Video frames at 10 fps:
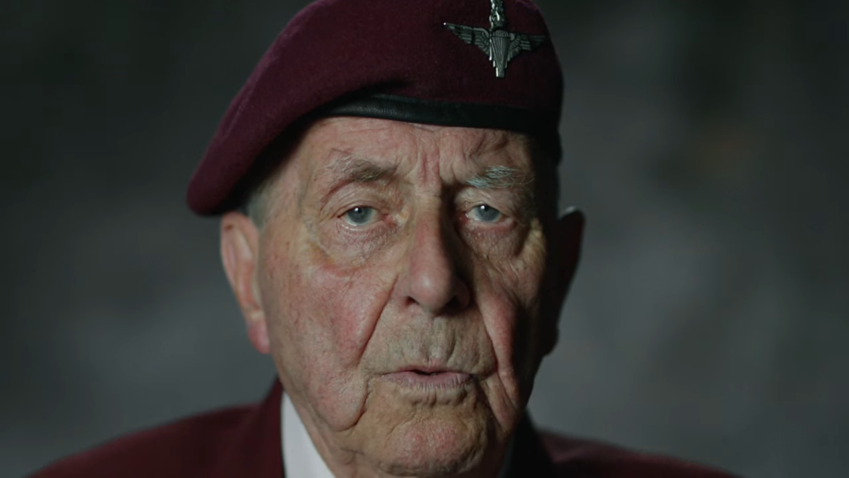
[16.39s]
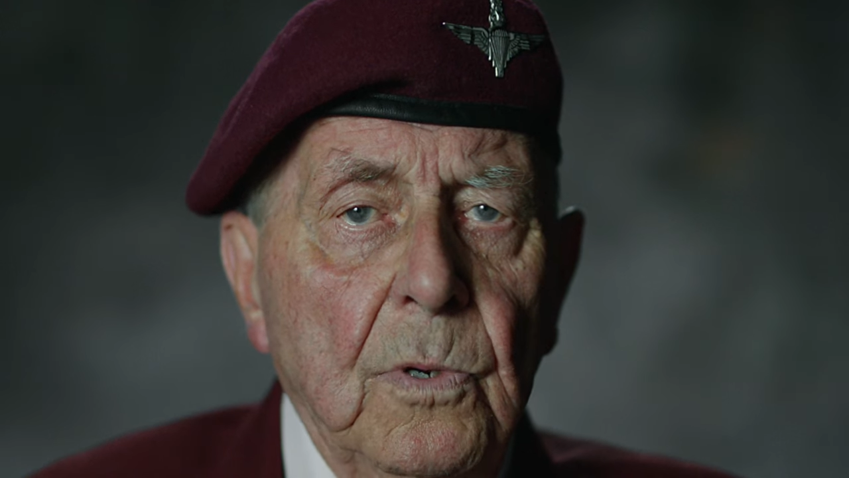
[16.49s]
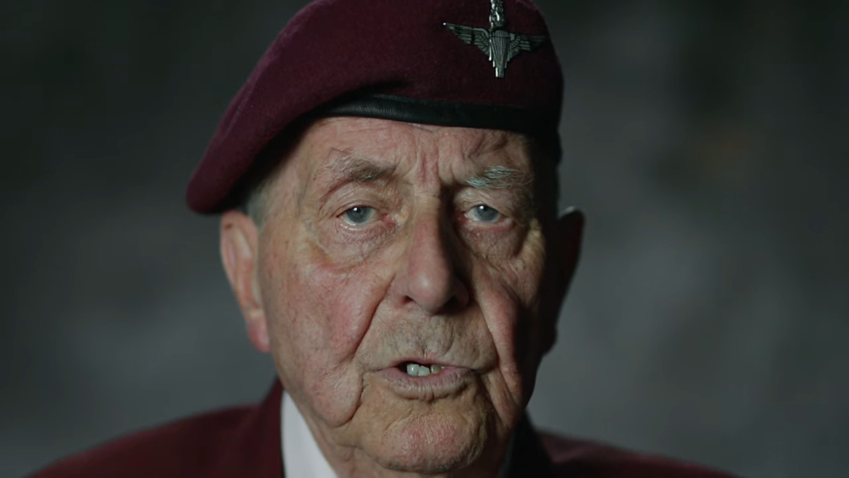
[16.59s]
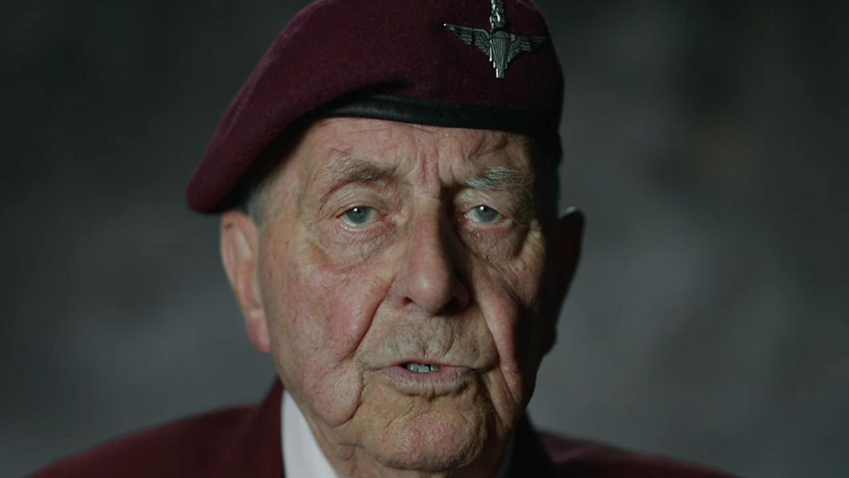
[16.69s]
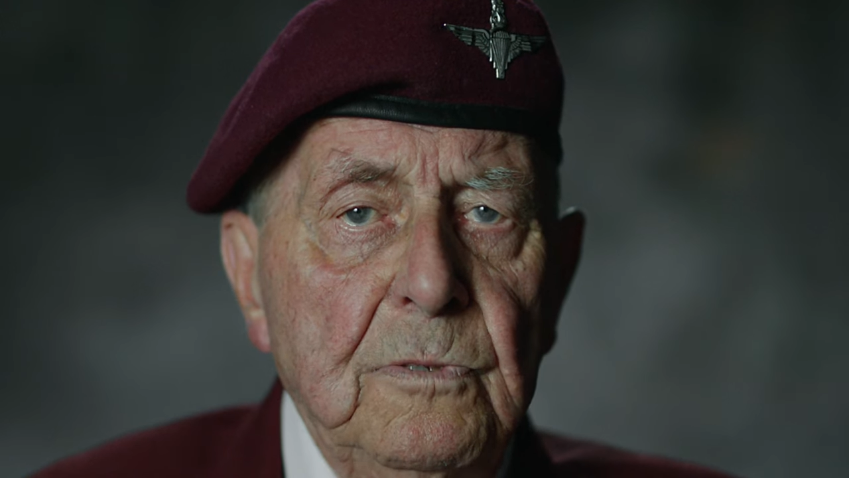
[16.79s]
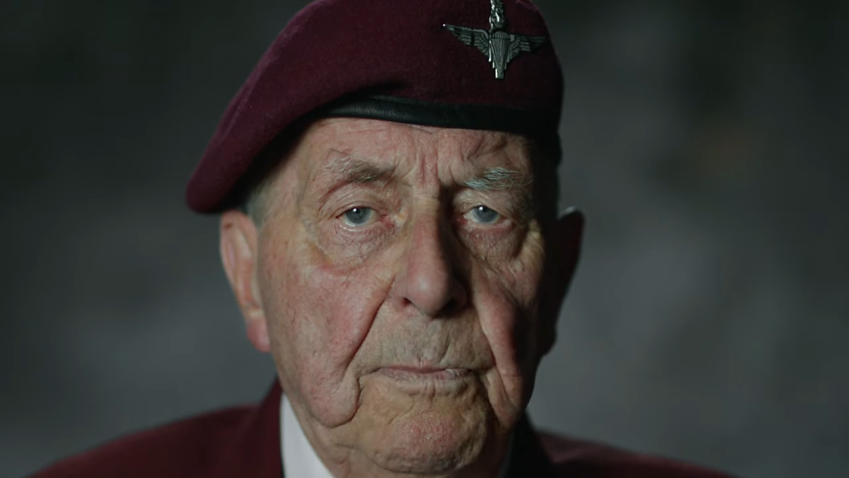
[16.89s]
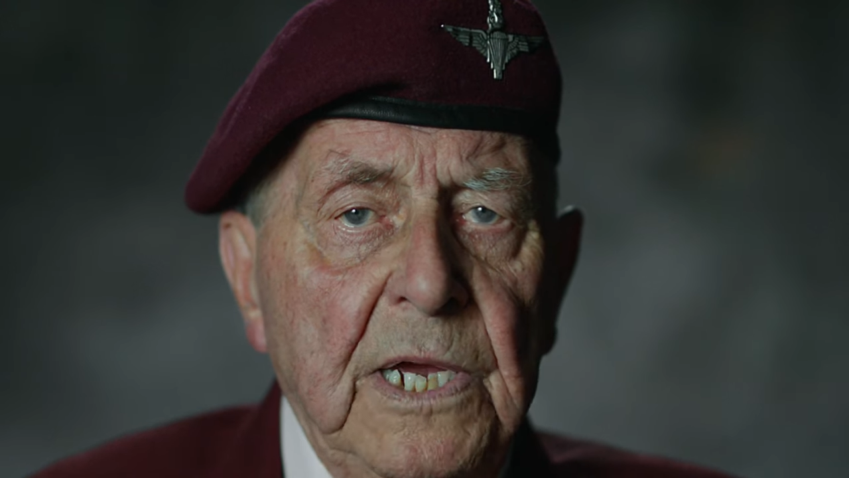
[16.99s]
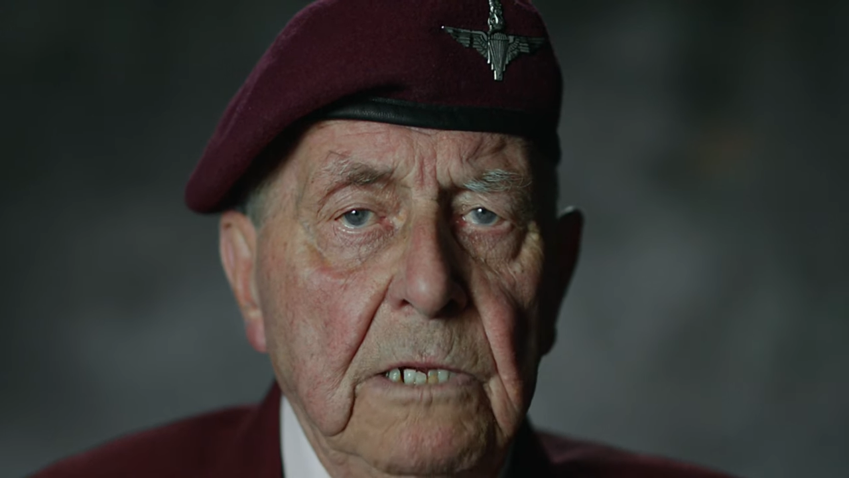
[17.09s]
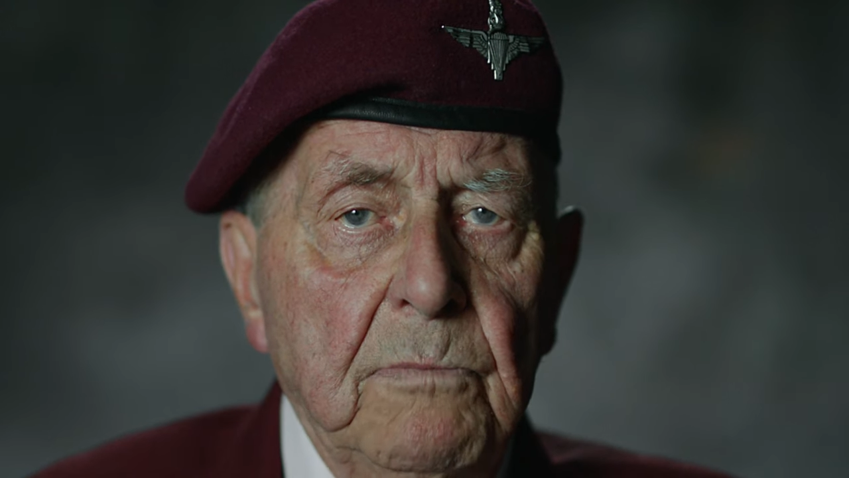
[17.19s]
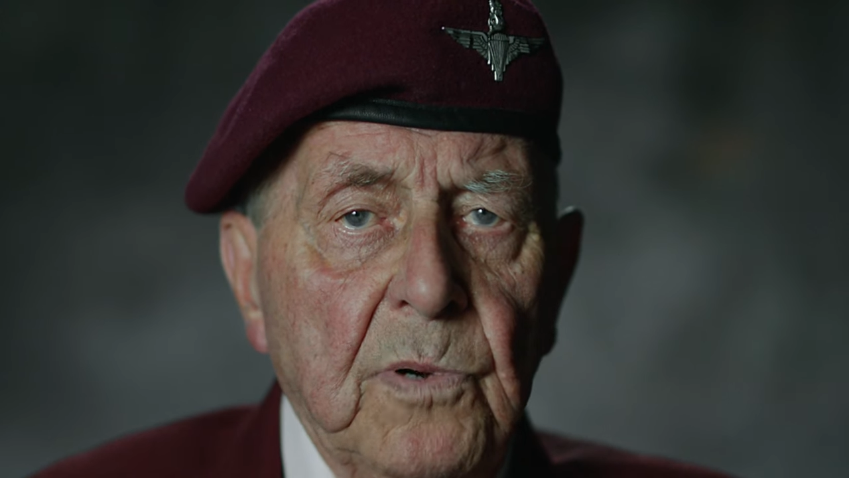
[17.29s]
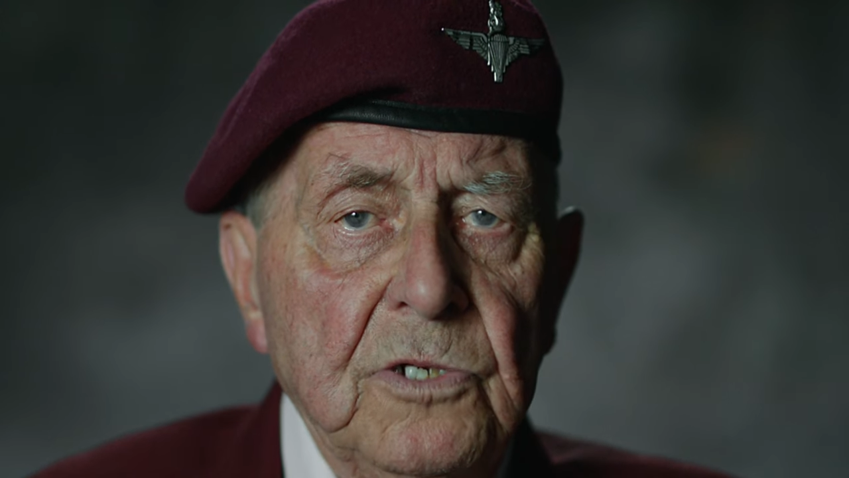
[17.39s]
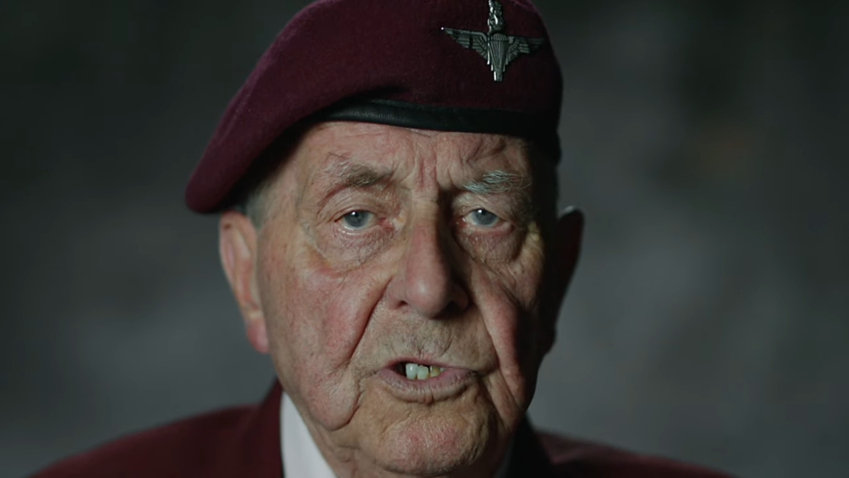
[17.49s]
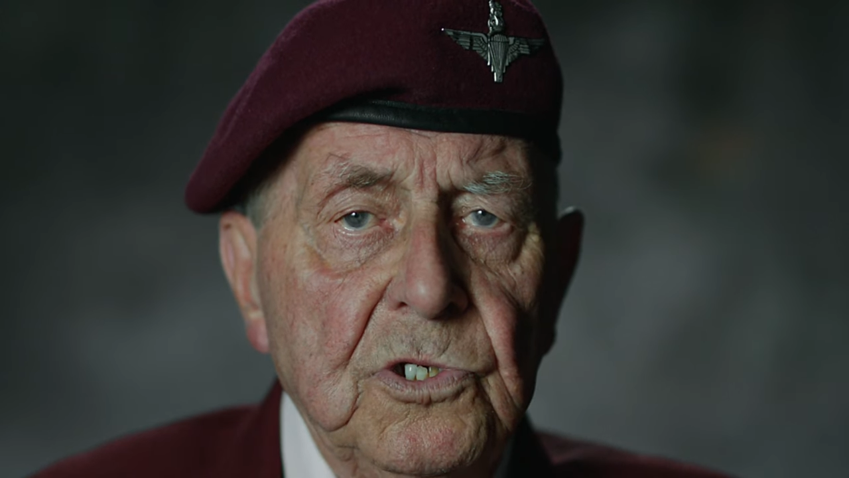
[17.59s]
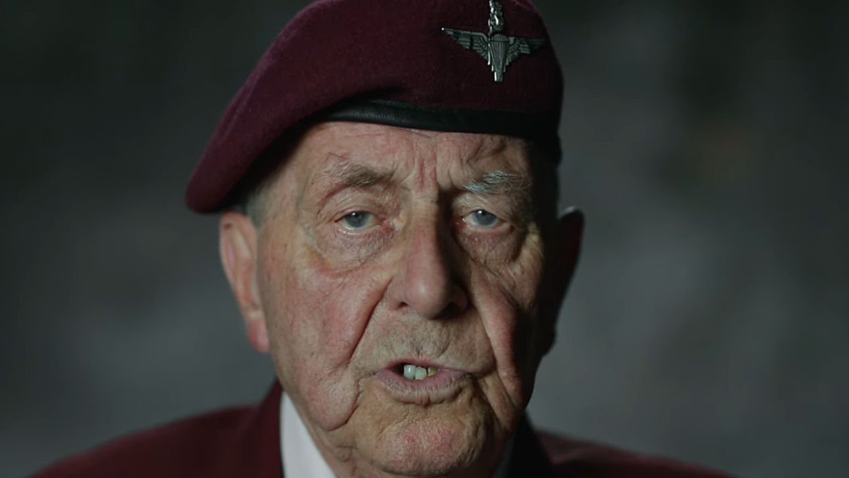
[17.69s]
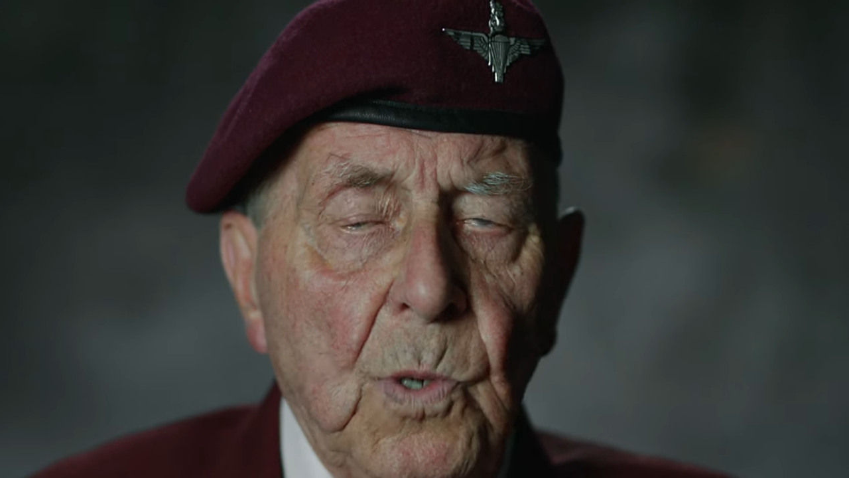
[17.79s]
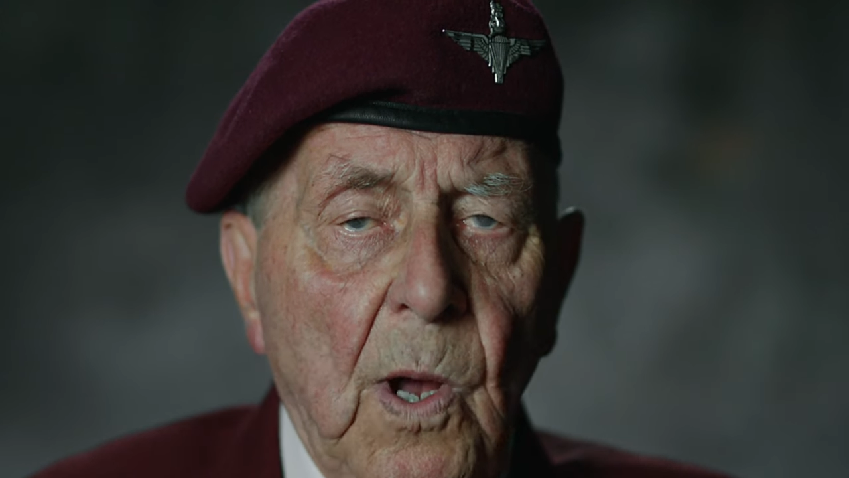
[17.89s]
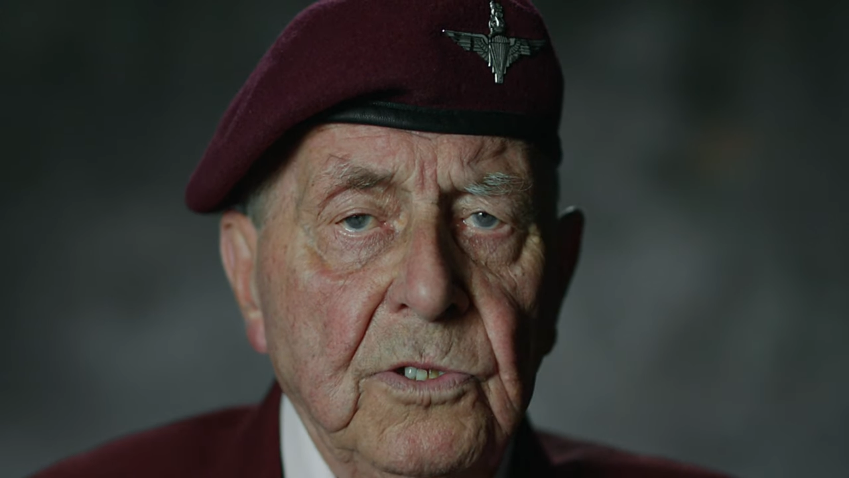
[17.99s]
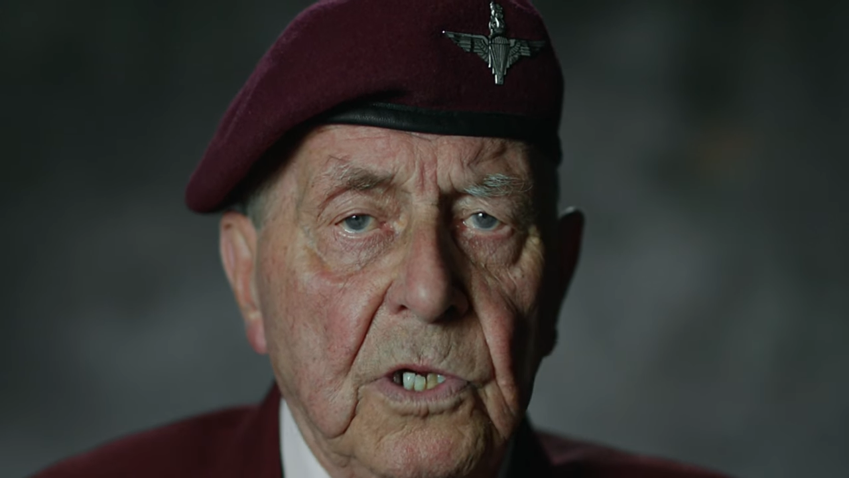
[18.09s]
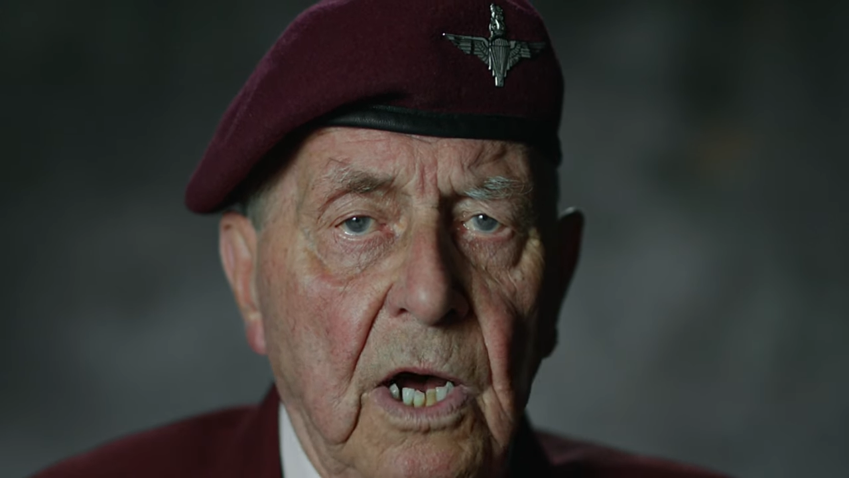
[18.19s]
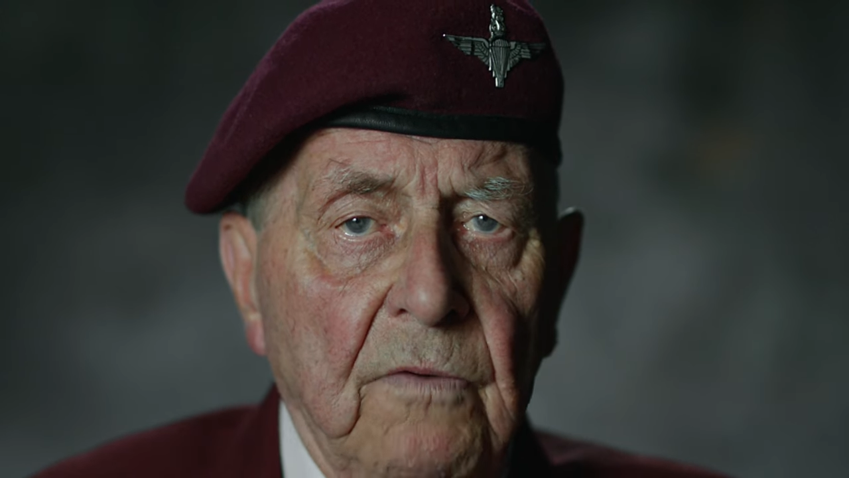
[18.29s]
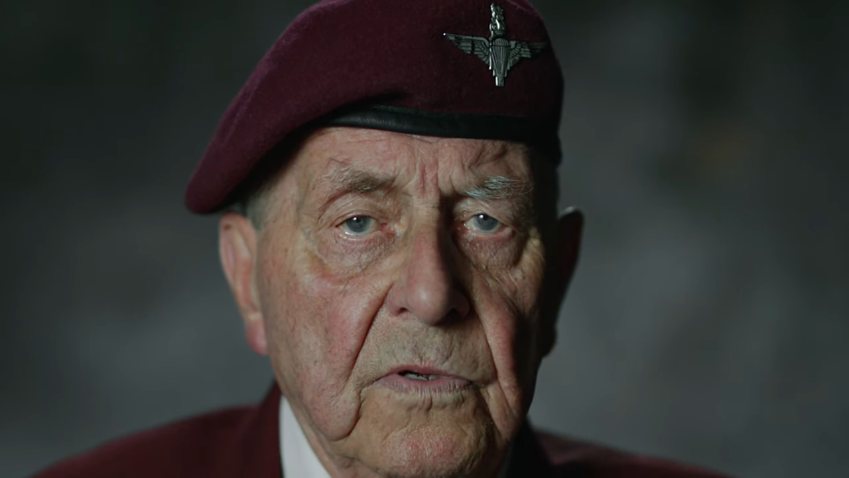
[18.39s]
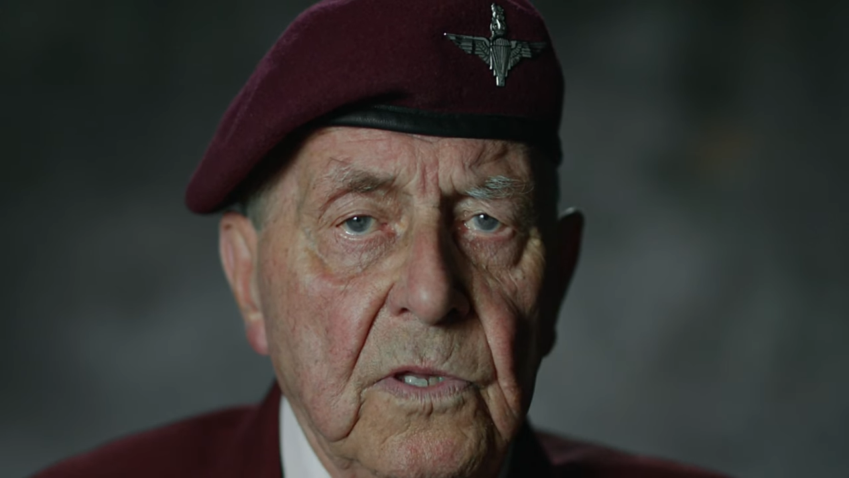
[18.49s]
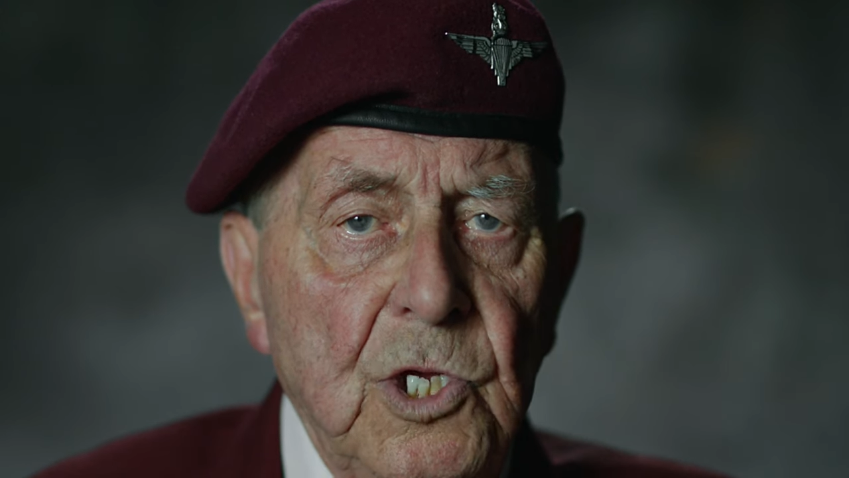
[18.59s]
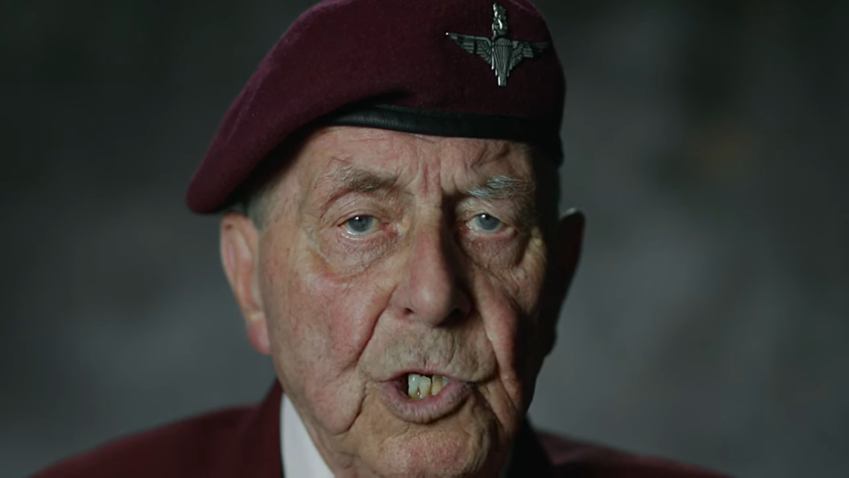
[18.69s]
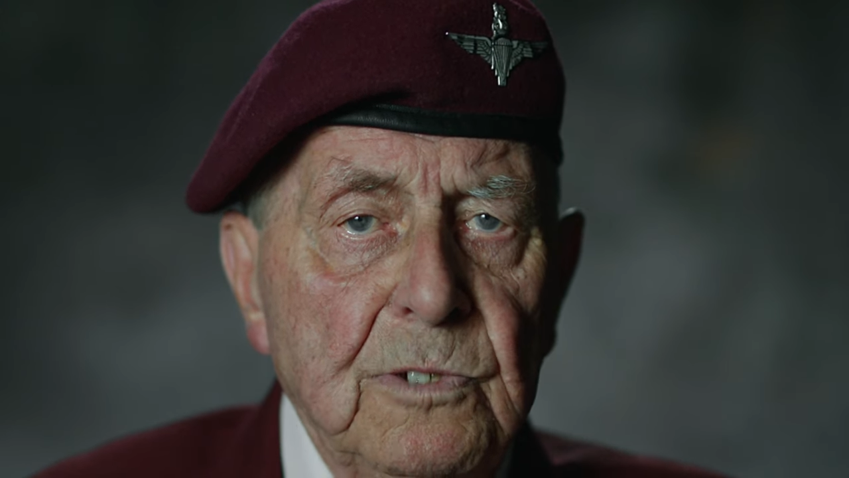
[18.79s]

we used paintbrushes to uncover the